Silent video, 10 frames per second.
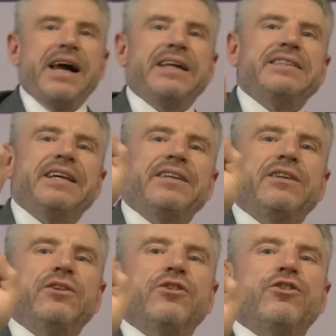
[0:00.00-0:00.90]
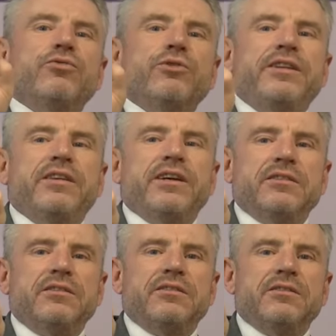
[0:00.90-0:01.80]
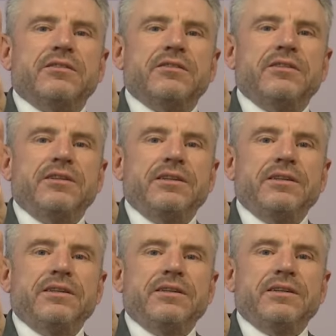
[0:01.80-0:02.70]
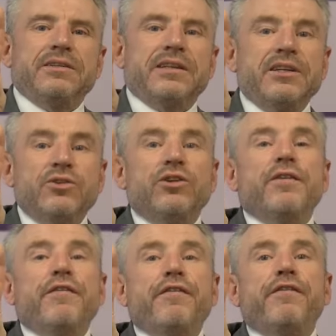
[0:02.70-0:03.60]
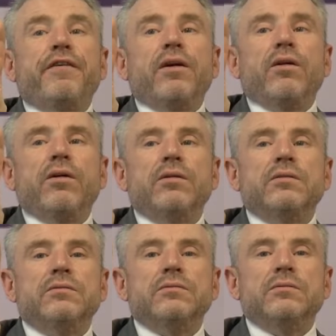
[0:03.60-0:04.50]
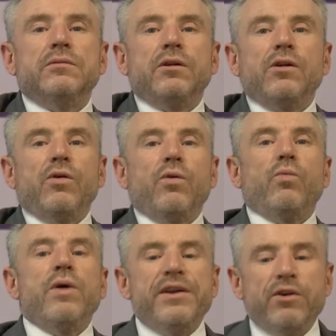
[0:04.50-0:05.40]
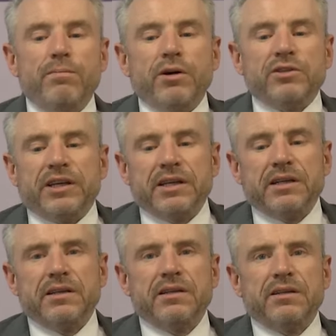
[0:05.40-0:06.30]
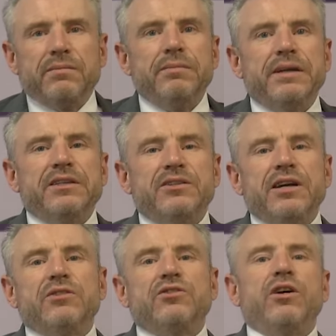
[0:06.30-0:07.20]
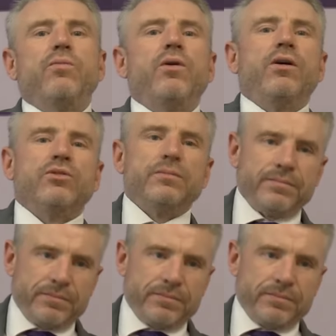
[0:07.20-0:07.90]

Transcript: And then three things that you can feel where your body meets the outside world.